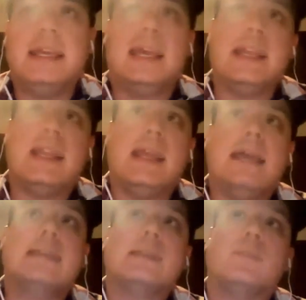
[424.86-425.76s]
I think
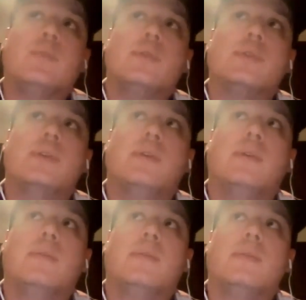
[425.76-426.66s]
it is more
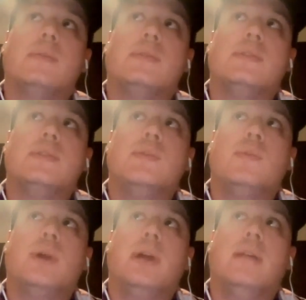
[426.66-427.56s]
so to
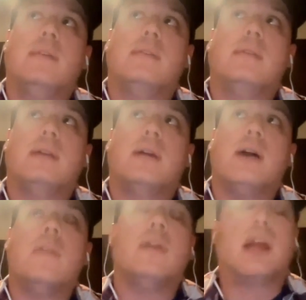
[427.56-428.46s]
do with
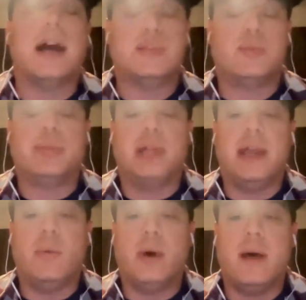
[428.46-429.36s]
other guys were
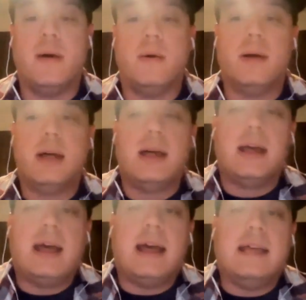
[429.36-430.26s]
playing well
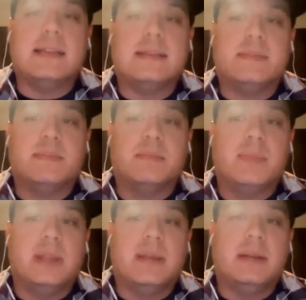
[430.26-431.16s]
as
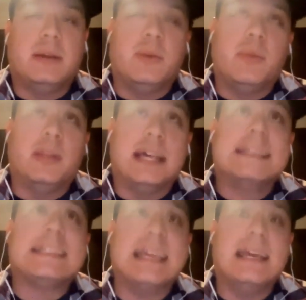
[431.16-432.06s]

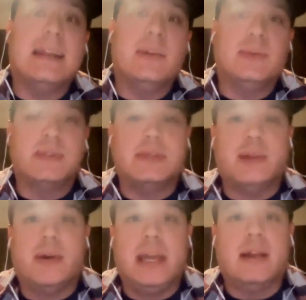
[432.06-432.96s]
less than it
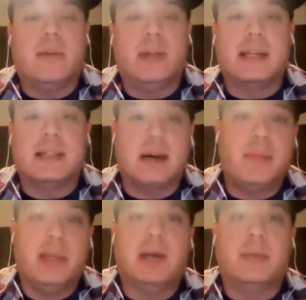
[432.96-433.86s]
was Eli Ricks
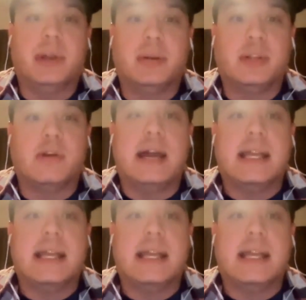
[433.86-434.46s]
not being able to